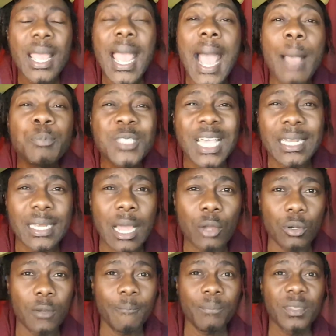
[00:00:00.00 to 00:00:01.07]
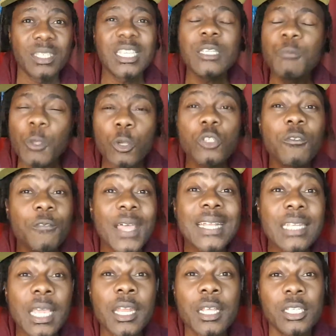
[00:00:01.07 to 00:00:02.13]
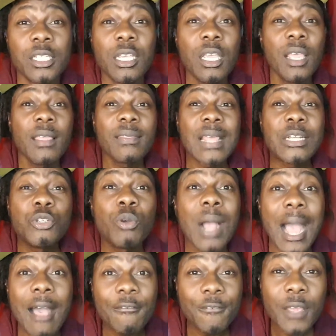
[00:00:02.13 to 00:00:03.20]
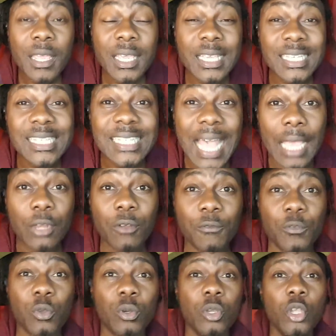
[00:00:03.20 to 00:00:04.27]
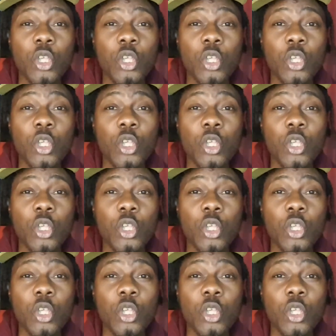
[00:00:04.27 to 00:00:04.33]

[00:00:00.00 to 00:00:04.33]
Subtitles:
upside down just because of that energy that you have inside of you.